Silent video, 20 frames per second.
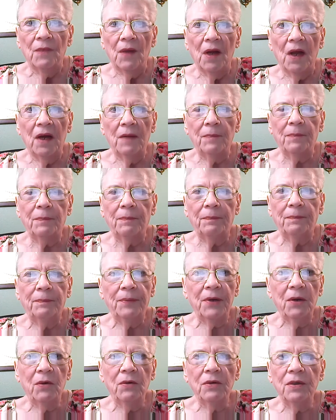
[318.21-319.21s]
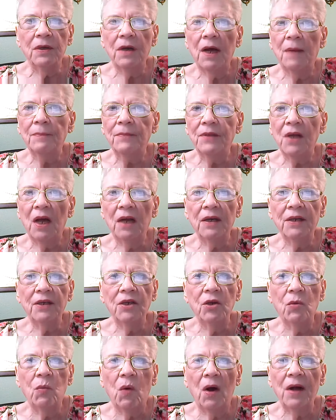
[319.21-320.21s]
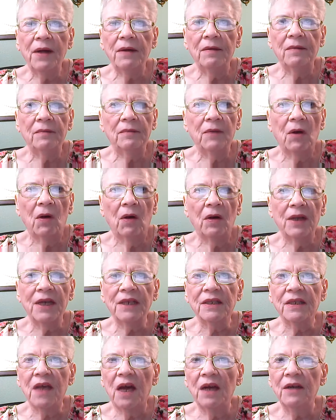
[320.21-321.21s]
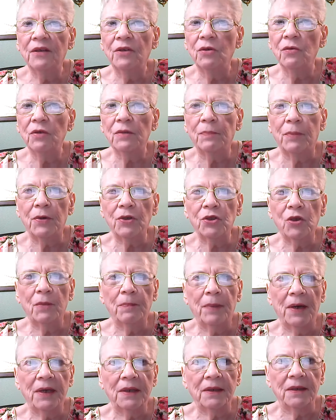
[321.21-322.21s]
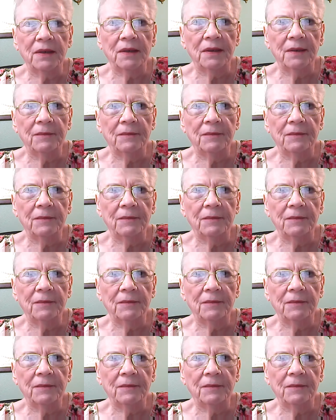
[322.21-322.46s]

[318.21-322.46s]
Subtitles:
And Putin, I'm telling you what, all he's got to do is push a button.